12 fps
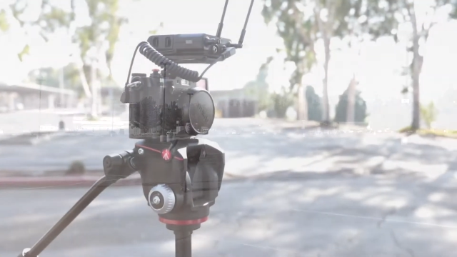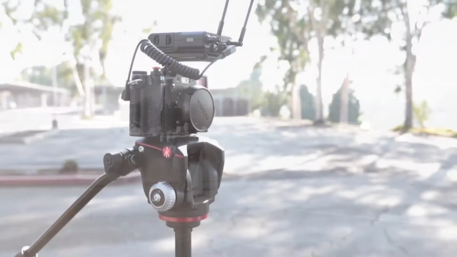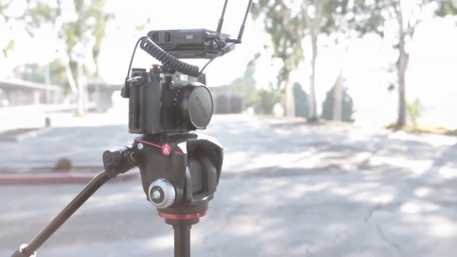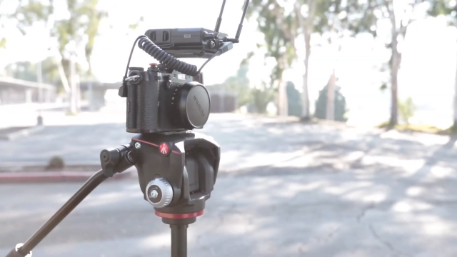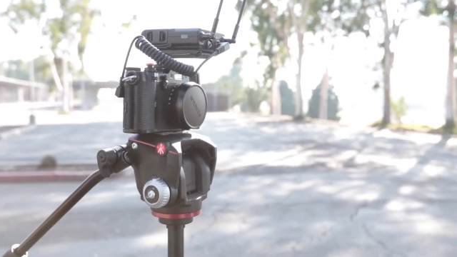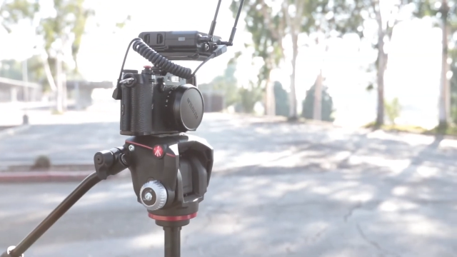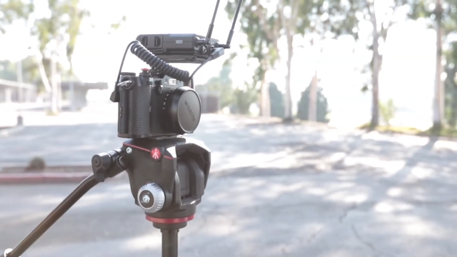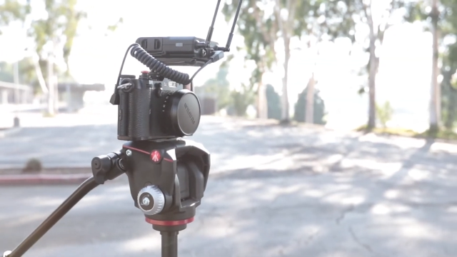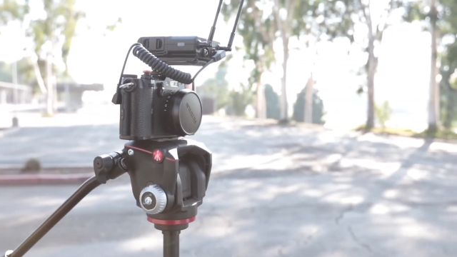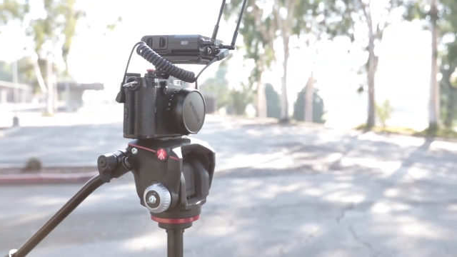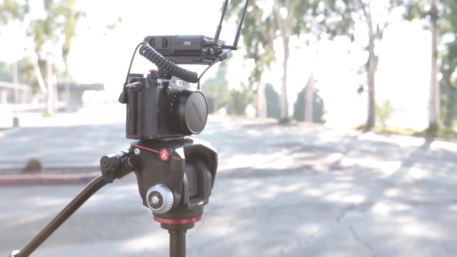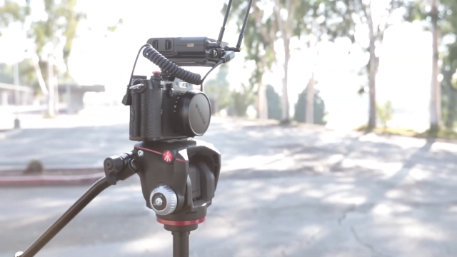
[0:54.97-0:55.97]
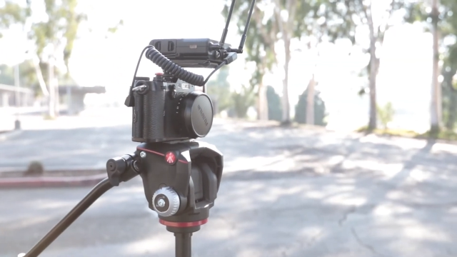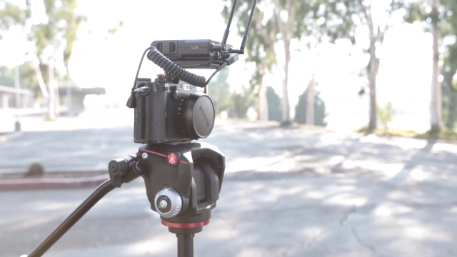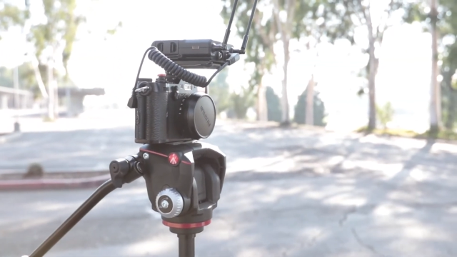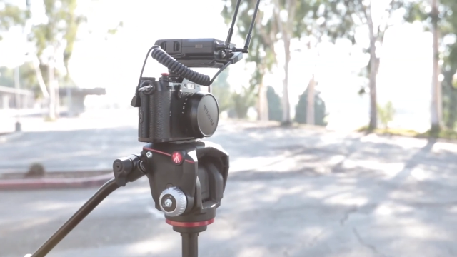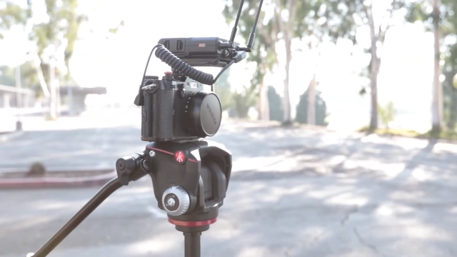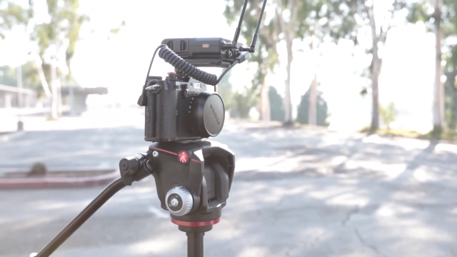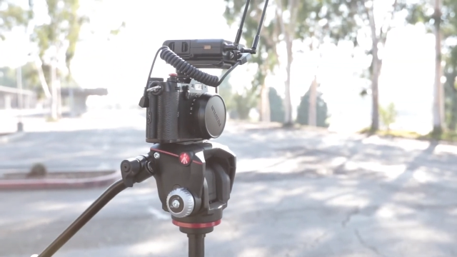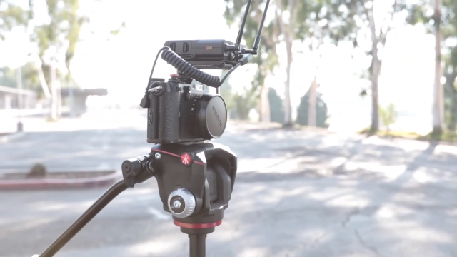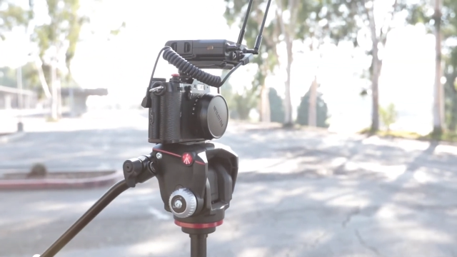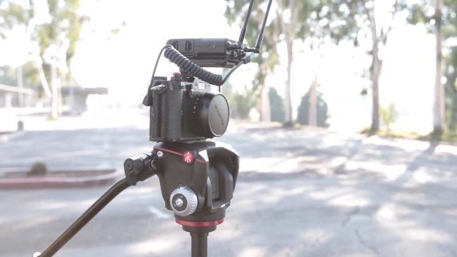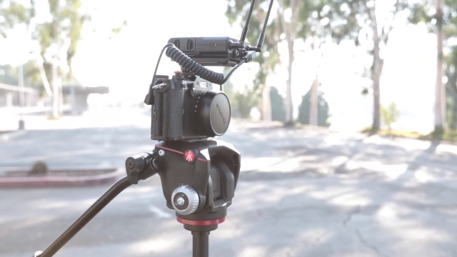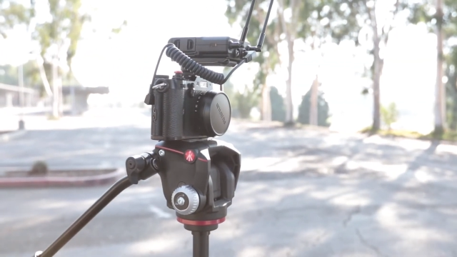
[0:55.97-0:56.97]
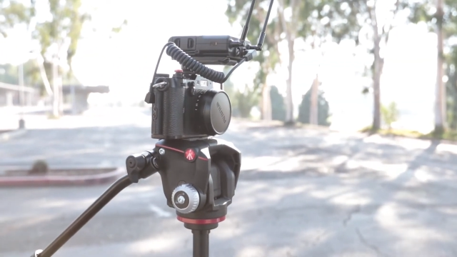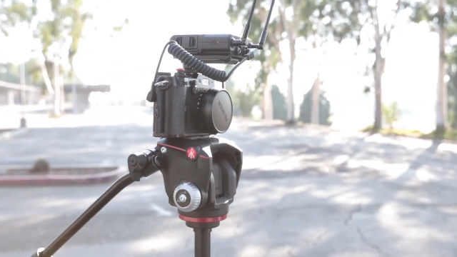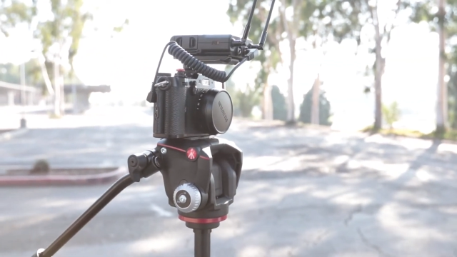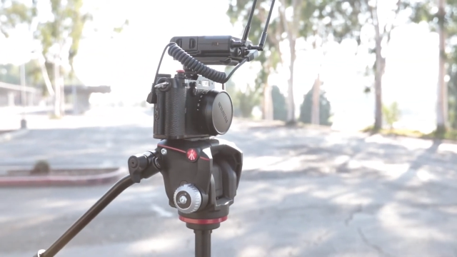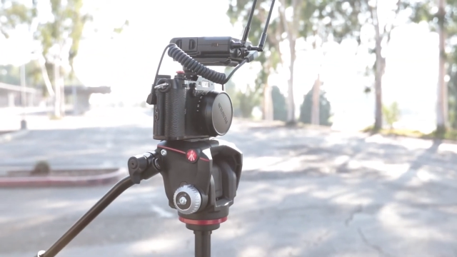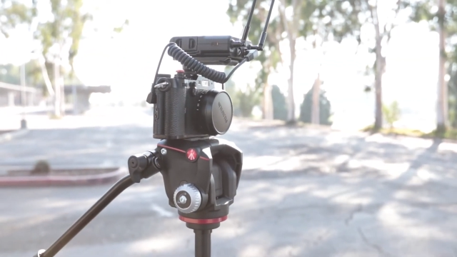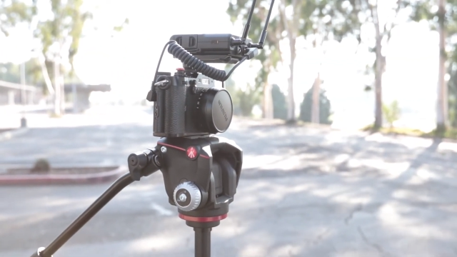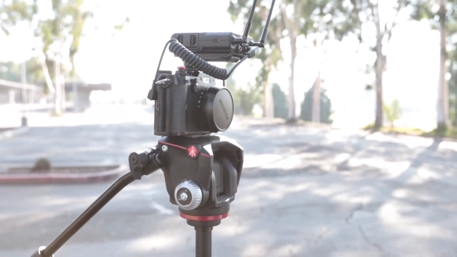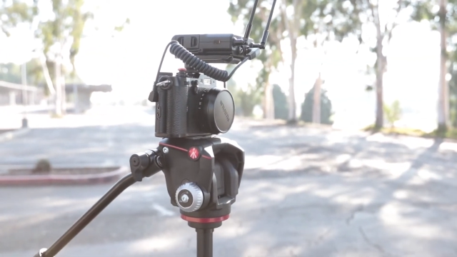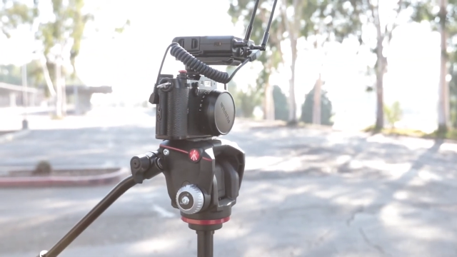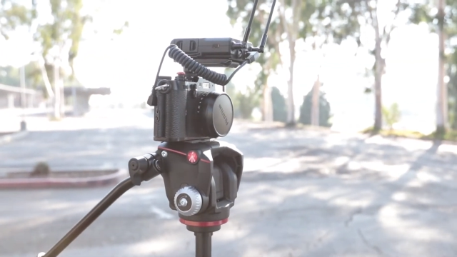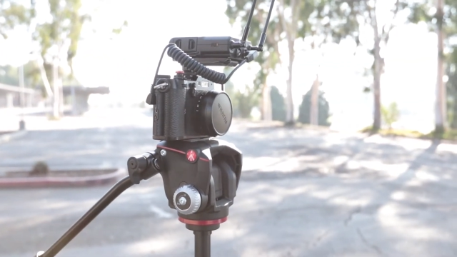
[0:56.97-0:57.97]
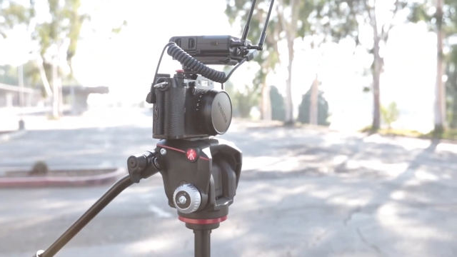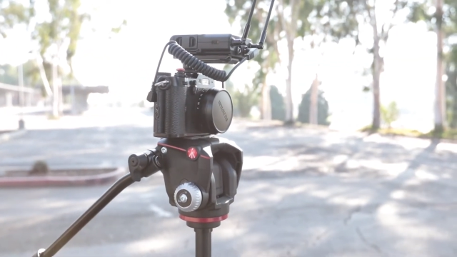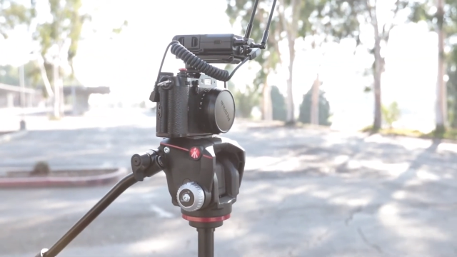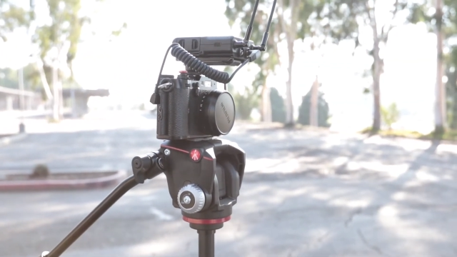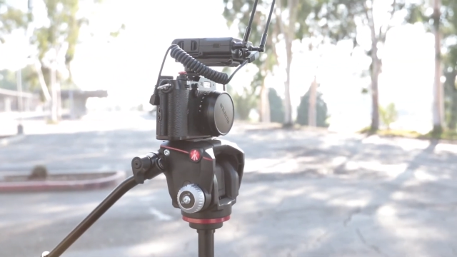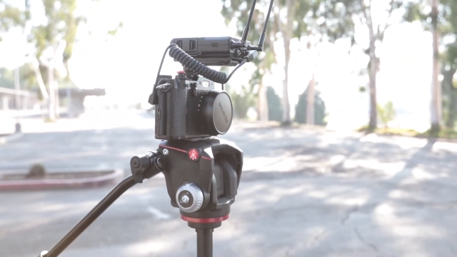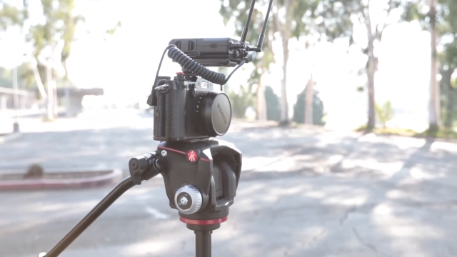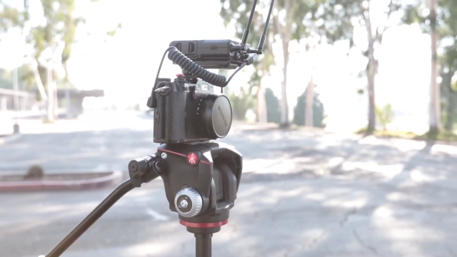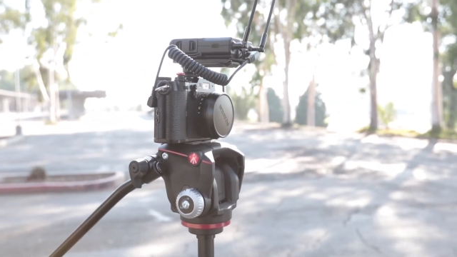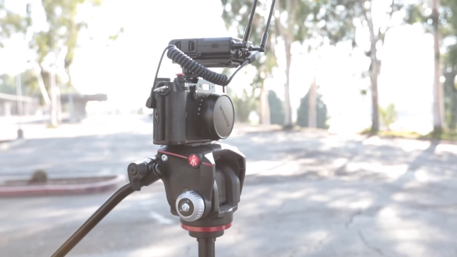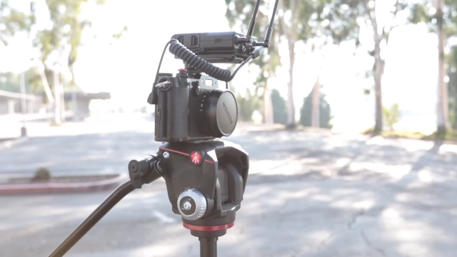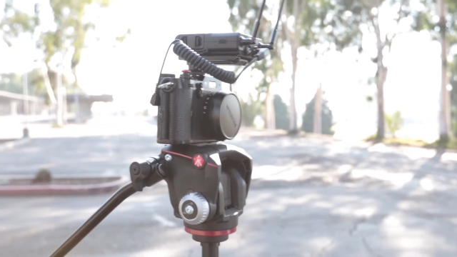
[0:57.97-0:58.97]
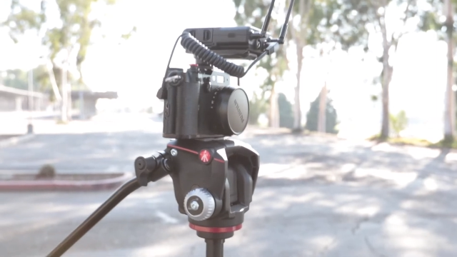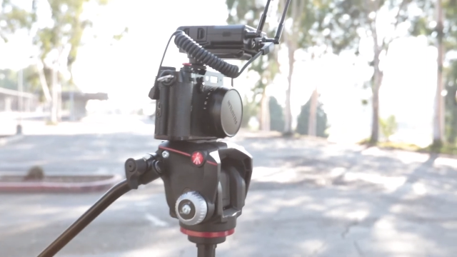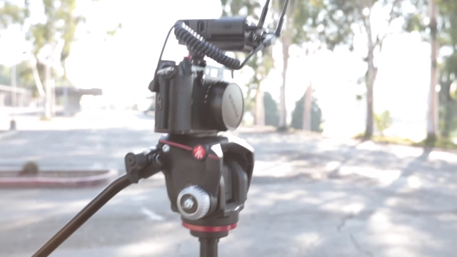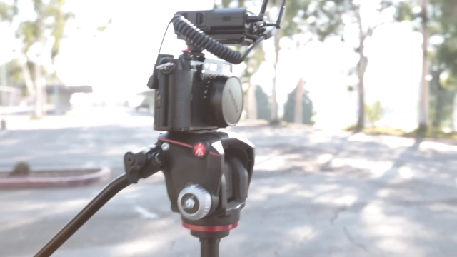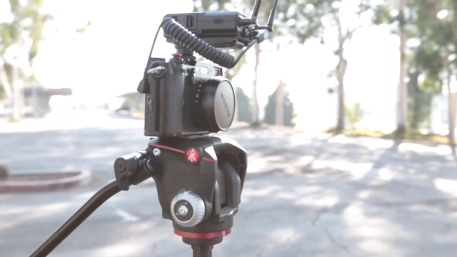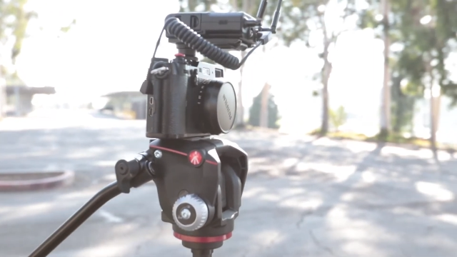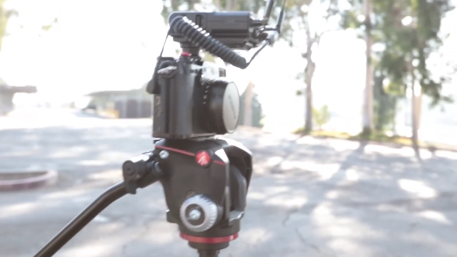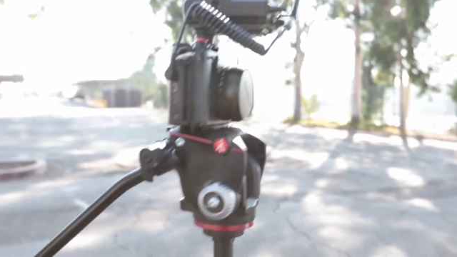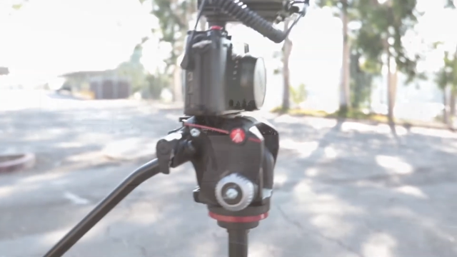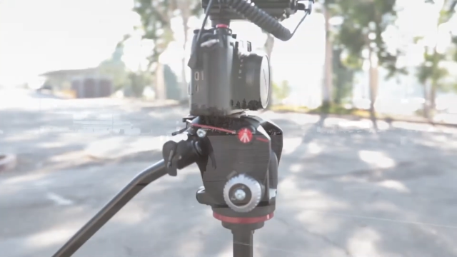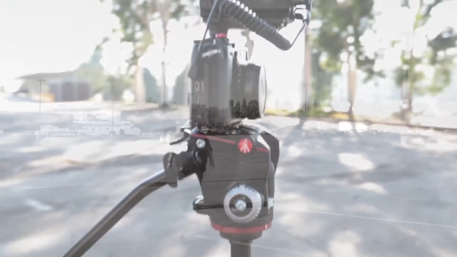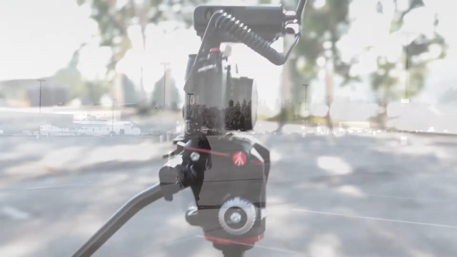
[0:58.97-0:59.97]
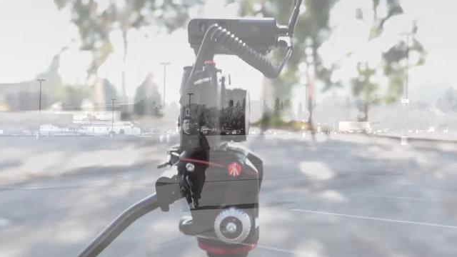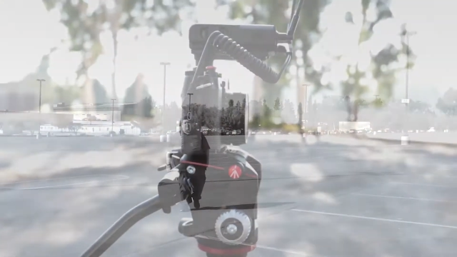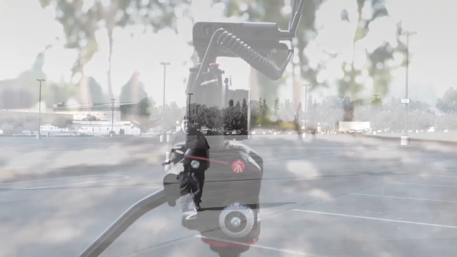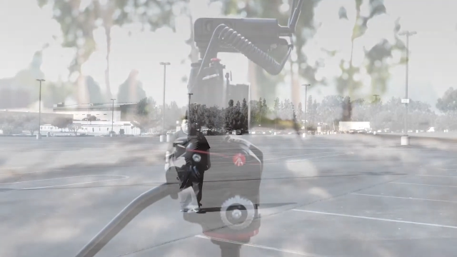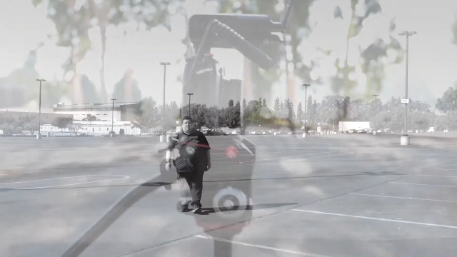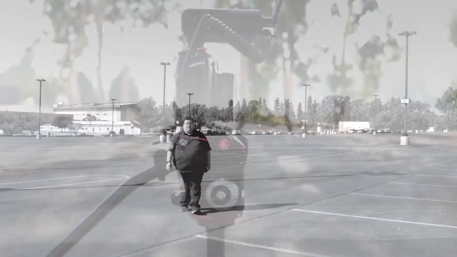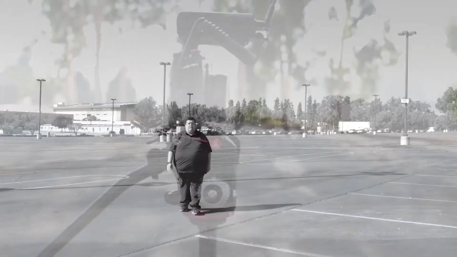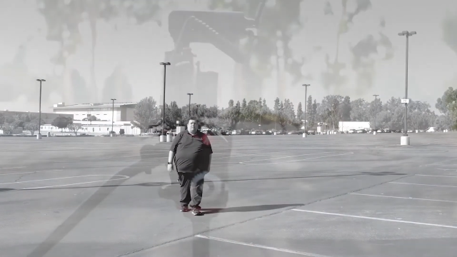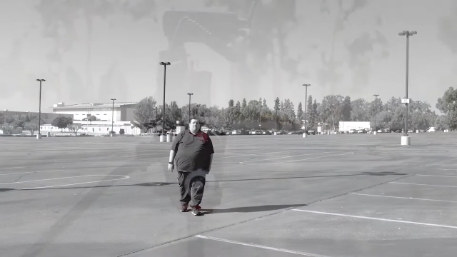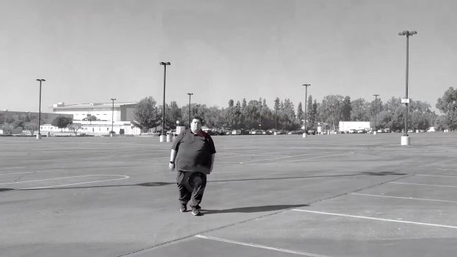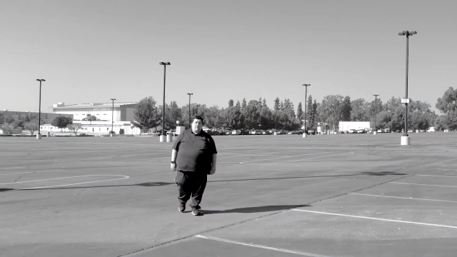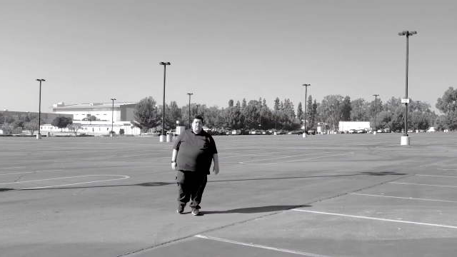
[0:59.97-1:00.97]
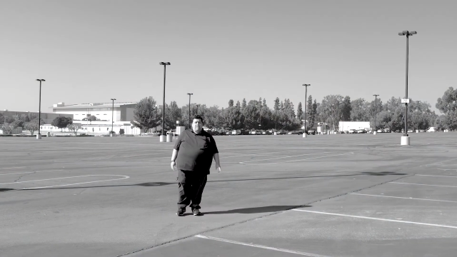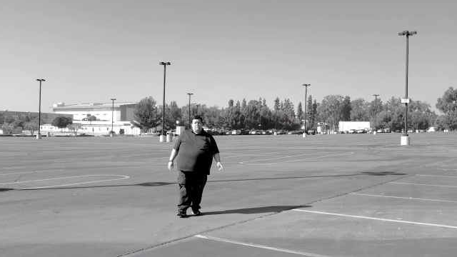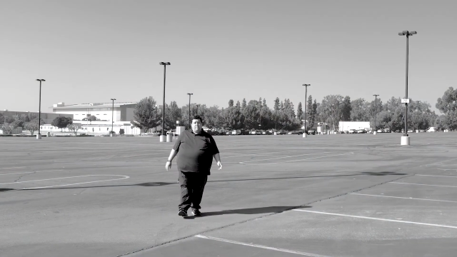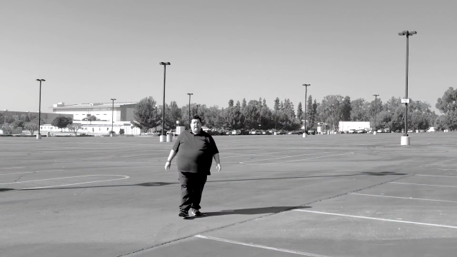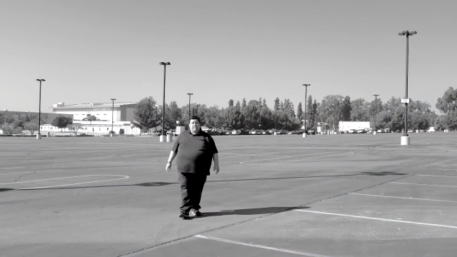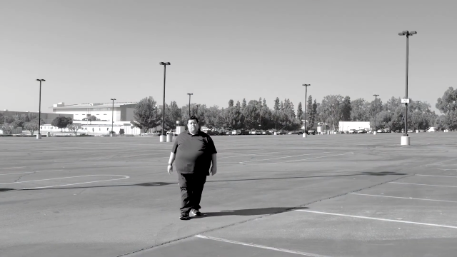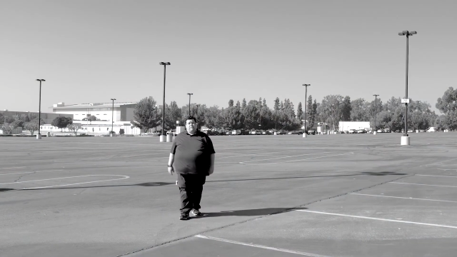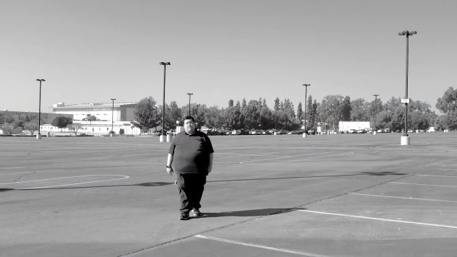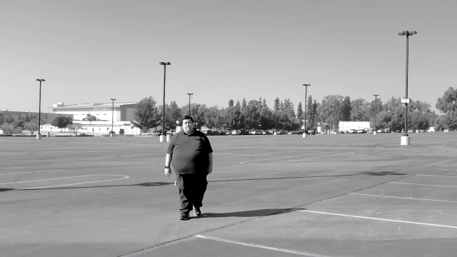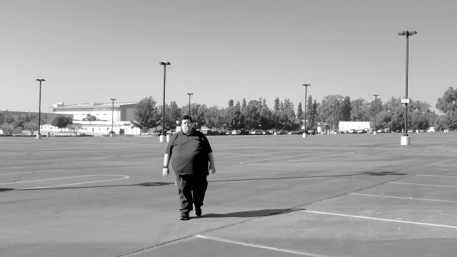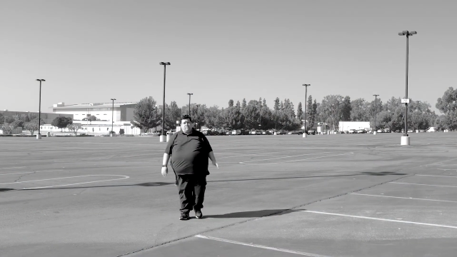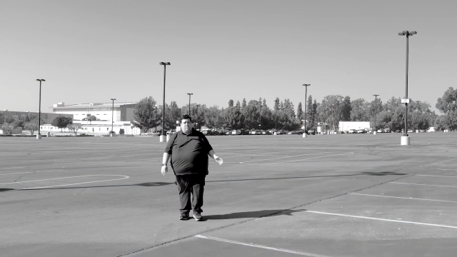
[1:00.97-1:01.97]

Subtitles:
Nobody's mouth can be seen.